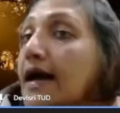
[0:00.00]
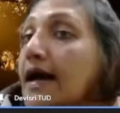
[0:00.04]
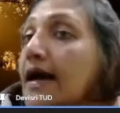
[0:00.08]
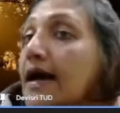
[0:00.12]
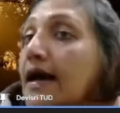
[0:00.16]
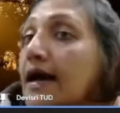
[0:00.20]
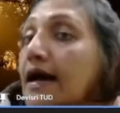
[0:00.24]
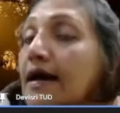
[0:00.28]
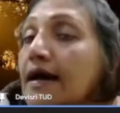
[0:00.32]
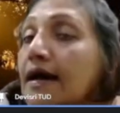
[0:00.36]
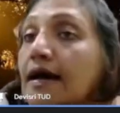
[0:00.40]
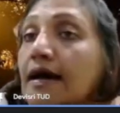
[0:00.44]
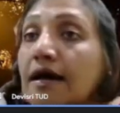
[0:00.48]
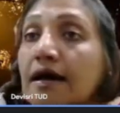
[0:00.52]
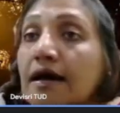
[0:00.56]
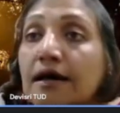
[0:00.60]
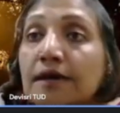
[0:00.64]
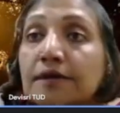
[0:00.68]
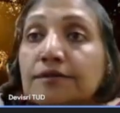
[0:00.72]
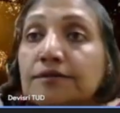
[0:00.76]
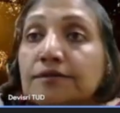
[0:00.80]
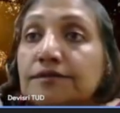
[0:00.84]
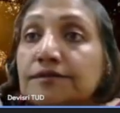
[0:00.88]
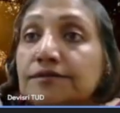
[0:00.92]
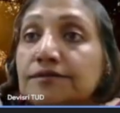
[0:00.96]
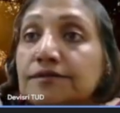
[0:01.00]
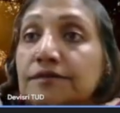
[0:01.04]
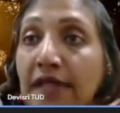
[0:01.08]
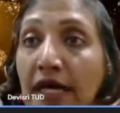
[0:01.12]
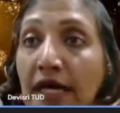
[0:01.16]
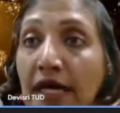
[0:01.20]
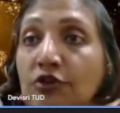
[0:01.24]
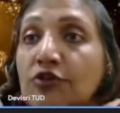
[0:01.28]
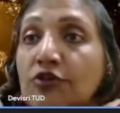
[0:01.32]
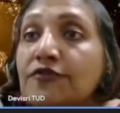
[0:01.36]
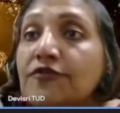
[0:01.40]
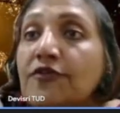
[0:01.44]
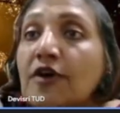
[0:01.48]
None
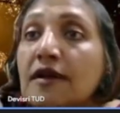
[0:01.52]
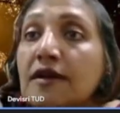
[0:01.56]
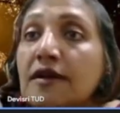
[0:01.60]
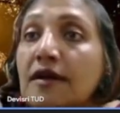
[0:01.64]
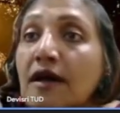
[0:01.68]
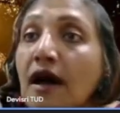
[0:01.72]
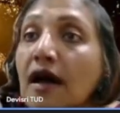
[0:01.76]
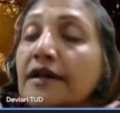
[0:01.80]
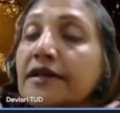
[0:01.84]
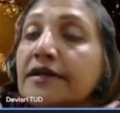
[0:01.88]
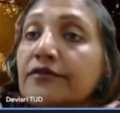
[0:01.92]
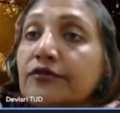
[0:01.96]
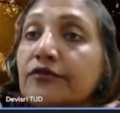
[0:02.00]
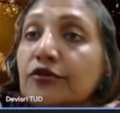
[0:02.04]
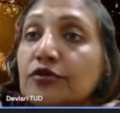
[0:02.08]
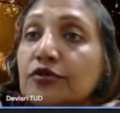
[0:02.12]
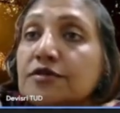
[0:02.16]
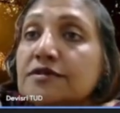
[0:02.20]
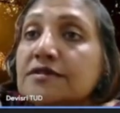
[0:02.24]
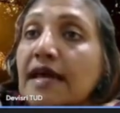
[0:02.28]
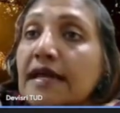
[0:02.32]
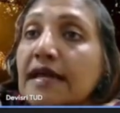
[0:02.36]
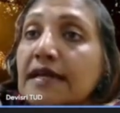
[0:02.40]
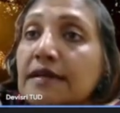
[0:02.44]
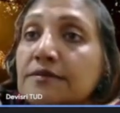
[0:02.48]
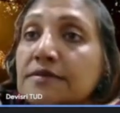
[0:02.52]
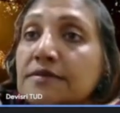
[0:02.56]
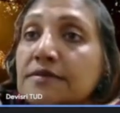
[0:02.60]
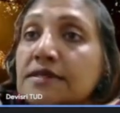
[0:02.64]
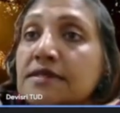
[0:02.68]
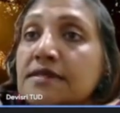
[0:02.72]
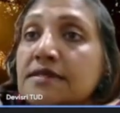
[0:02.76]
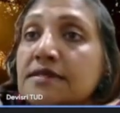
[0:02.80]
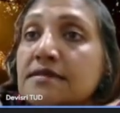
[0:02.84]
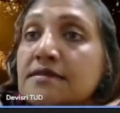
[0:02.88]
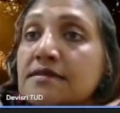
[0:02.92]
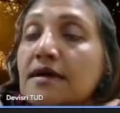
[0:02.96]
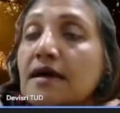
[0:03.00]
of our carnivorous
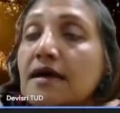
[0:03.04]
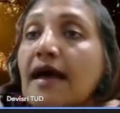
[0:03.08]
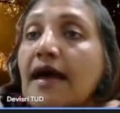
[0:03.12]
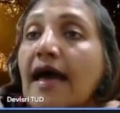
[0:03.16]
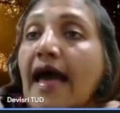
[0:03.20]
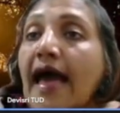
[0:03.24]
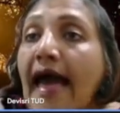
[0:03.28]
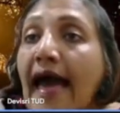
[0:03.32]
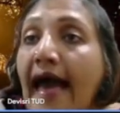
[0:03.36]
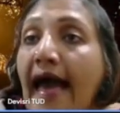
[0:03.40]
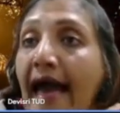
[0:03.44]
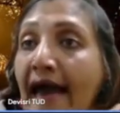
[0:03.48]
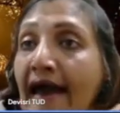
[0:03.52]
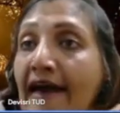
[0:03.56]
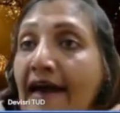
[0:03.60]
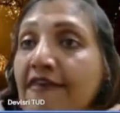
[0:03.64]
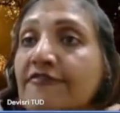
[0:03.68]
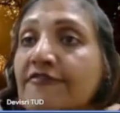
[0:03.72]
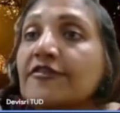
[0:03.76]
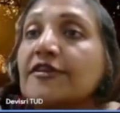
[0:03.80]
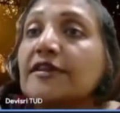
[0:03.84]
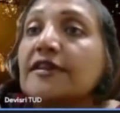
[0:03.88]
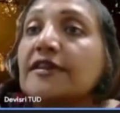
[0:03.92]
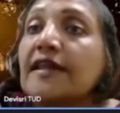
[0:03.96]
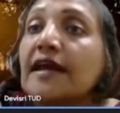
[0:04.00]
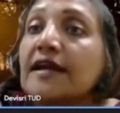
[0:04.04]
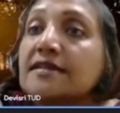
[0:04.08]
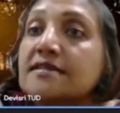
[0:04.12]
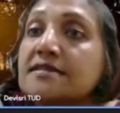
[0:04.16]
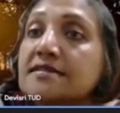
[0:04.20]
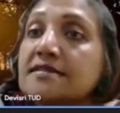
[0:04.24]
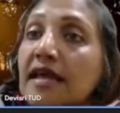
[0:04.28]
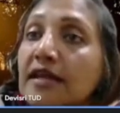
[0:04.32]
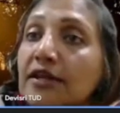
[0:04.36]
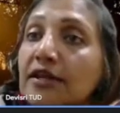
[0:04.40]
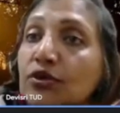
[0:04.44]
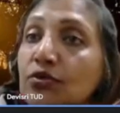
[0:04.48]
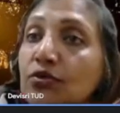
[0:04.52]
animals have that
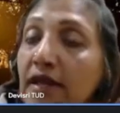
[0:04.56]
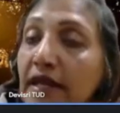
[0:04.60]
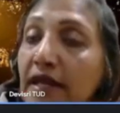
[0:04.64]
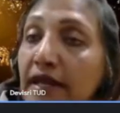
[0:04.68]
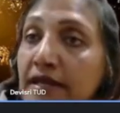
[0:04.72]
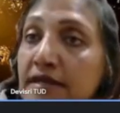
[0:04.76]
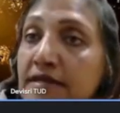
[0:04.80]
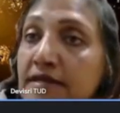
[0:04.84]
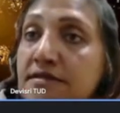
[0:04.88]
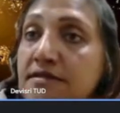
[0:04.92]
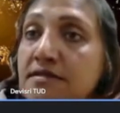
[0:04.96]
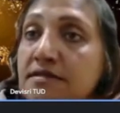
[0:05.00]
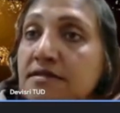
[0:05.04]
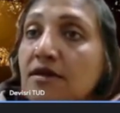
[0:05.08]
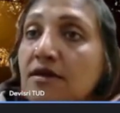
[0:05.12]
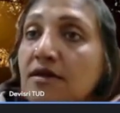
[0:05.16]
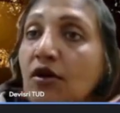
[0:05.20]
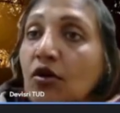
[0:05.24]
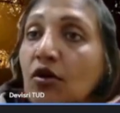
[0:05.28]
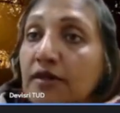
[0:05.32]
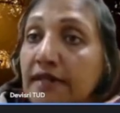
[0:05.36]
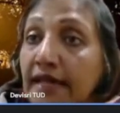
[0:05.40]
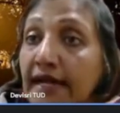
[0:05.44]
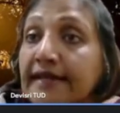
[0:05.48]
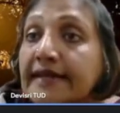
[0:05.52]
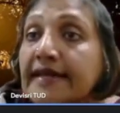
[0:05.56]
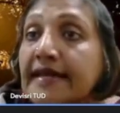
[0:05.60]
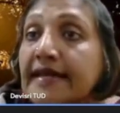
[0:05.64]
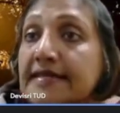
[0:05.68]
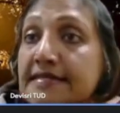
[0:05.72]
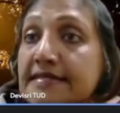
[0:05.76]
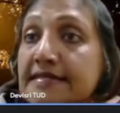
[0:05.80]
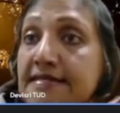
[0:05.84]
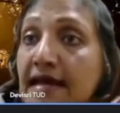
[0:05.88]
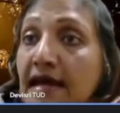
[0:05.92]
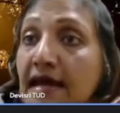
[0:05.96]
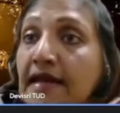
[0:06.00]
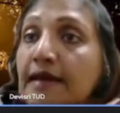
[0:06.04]
cellulase or that
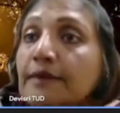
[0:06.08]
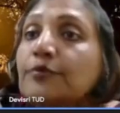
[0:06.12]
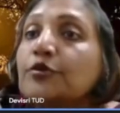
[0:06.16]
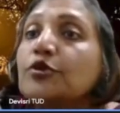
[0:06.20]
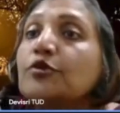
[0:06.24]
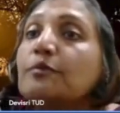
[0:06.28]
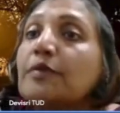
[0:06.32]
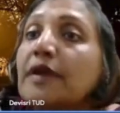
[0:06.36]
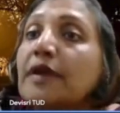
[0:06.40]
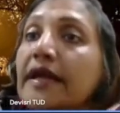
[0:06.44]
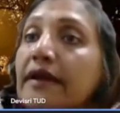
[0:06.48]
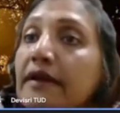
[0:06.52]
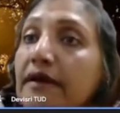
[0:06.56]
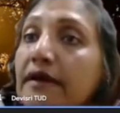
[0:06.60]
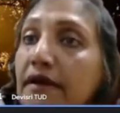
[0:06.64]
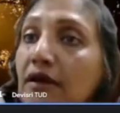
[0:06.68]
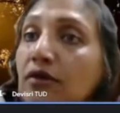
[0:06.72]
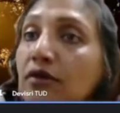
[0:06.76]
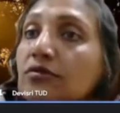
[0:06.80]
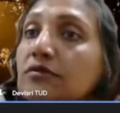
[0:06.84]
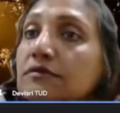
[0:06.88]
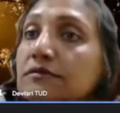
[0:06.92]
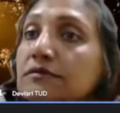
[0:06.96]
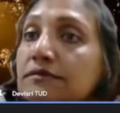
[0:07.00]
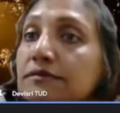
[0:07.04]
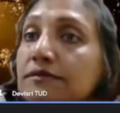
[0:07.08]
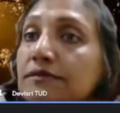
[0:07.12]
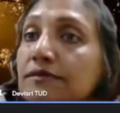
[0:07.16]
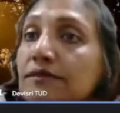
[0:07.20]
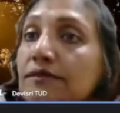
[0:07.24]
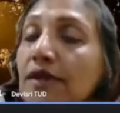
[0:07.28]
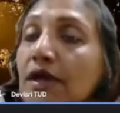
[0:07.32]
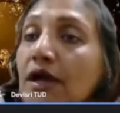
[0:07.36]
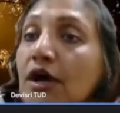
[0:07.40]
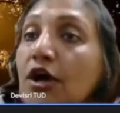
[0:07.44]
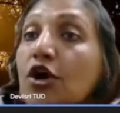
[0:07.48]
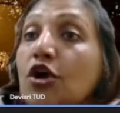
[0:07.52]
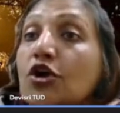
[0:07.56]
enzyme to break it down.
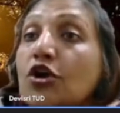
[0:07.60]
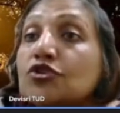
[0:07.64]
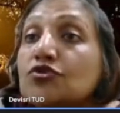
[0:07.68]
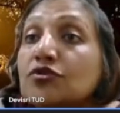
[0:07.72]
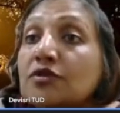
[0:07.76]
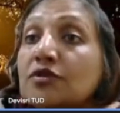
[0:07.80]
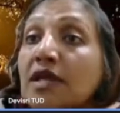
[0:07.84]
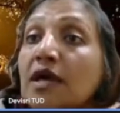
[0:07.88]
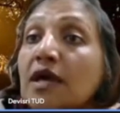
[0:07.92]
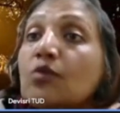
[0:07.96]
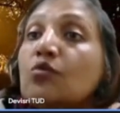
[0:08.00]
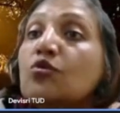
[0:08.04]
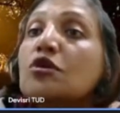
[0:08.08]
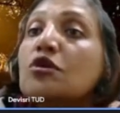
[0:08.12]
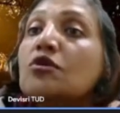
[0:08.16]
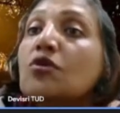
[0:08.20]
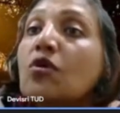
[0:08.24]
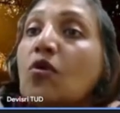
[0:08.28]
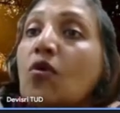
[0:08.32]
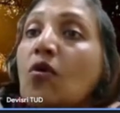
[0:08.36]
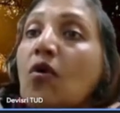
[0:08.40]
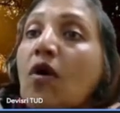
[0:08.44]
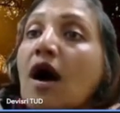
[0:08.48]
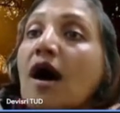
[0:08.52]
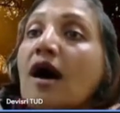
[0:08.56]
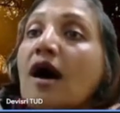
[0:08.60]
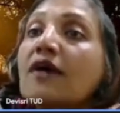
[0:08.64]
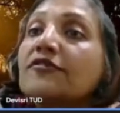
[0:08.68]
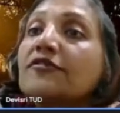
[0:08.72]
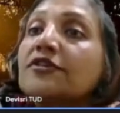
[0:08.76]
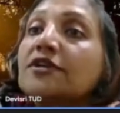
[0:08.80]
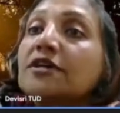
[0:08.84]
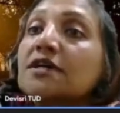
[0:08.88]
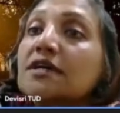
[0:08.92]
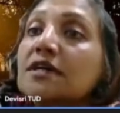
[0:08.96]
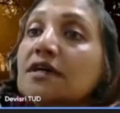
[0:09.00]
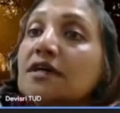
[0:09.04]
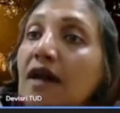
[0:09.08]
So they would go after
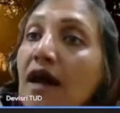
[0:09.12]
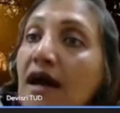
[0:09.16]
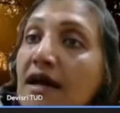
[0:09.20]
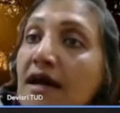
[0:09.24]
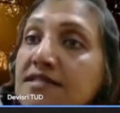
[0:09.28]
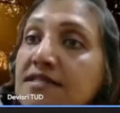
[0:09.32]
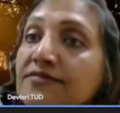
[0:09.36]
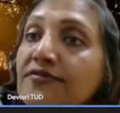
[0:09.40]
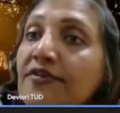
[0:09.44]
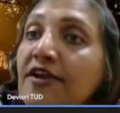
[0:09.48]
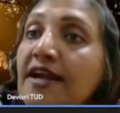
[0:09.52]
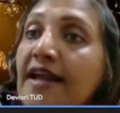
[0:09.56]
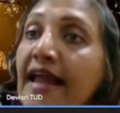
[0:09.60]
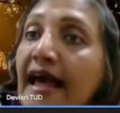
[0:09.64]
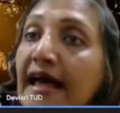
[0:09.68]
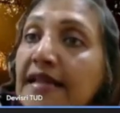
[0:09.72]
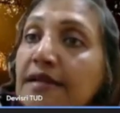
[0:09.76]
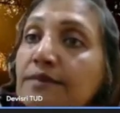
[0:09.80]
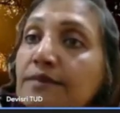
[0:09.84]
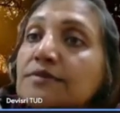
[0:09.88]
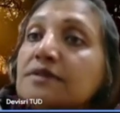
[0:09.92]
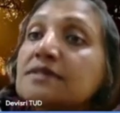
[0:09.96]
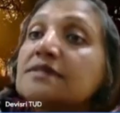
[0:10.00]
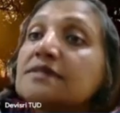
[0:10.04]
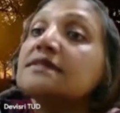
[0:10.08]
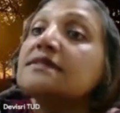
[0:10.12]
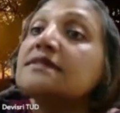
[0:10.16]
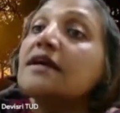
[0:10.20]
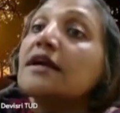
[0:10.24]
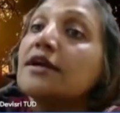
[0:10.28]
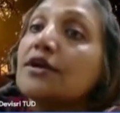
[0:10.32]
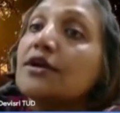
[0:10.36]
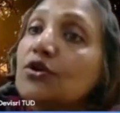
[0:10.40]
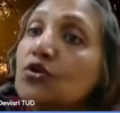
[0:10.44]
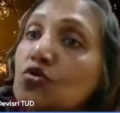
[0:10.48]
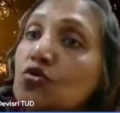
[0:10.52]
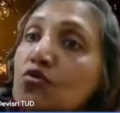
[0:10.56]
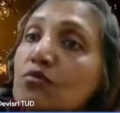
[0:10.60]
grass fed animals that
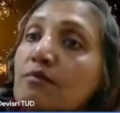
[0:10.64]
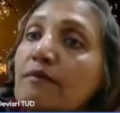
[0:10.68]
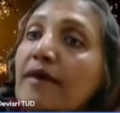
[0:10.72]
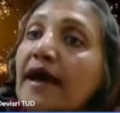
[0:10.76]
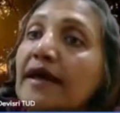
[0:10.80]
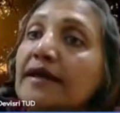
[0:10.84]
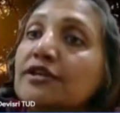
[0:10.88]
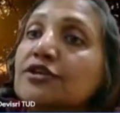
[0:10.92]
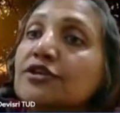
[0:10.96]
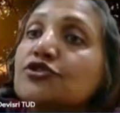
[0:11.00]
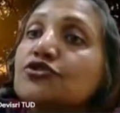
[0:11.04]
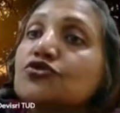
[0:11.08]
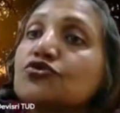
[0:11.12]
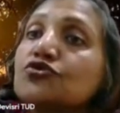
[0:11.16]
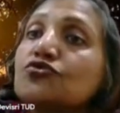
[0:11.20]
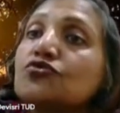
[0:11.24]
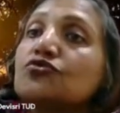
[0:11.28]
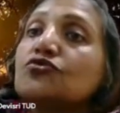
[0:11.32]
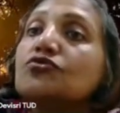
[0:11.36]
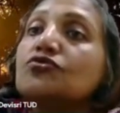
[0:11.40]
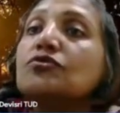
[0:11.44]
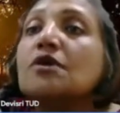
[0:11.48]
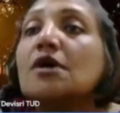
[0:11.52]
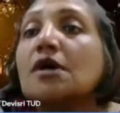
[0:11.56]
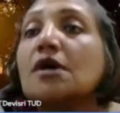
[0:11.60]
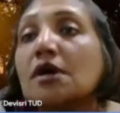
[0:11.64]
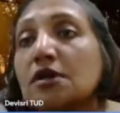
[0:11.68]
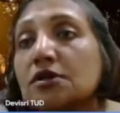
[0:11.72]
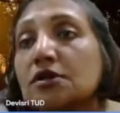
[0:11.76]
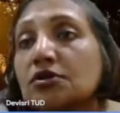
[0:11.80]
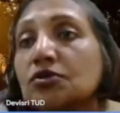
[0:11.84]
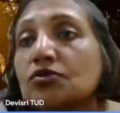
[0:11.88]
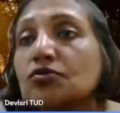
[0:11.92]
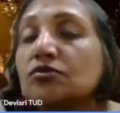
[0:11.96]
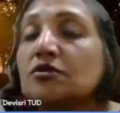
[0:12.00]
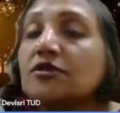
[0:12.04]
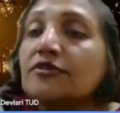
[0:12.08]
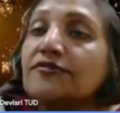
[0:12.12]
do manage to,
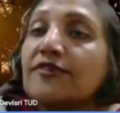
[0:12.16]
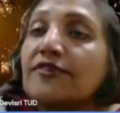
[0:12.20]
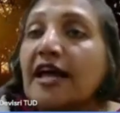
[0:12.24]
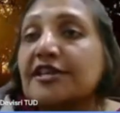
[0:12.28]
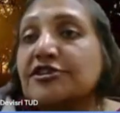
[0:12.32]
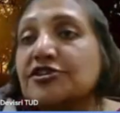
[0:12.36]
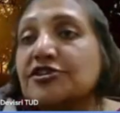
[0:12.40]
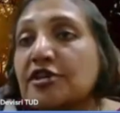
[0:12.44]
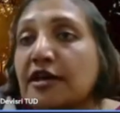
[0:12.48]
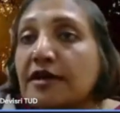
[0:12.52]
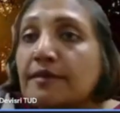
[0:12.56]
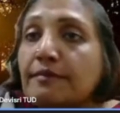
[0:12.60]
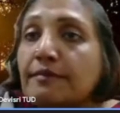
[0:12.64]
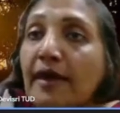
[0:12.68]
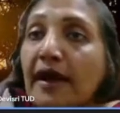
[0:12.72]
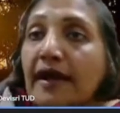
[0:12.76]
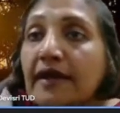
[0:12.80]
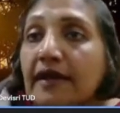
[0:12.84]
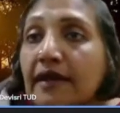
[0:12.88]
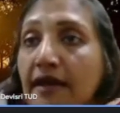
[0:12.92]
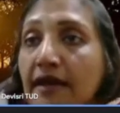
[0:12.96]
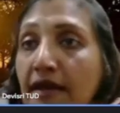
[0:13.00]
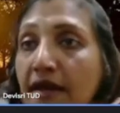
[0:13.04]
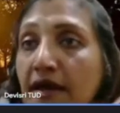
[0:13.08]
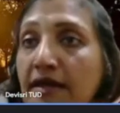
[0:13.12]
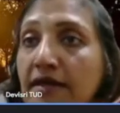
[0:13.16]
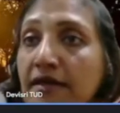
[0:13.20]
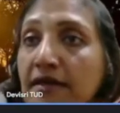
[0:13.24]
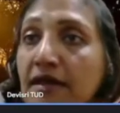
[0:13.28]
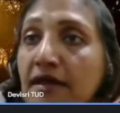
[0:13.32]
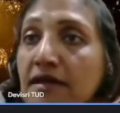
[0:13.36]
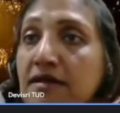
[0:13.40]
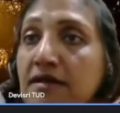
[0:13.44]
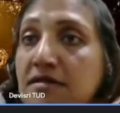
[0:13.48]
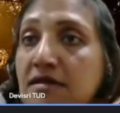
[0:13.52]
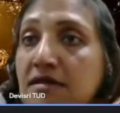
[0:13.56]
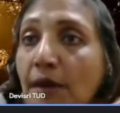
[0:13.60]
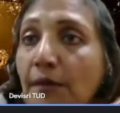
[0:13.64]
through the flagellate bacteria in their
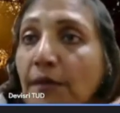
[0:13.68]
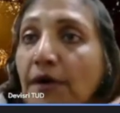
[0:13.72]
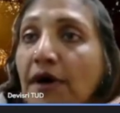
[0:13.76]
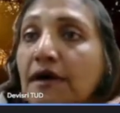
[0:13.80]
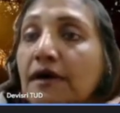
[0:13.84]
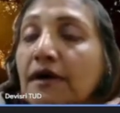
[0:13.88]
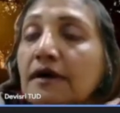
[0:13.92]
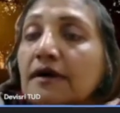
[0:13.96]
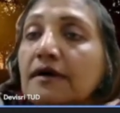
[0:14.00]
stomach,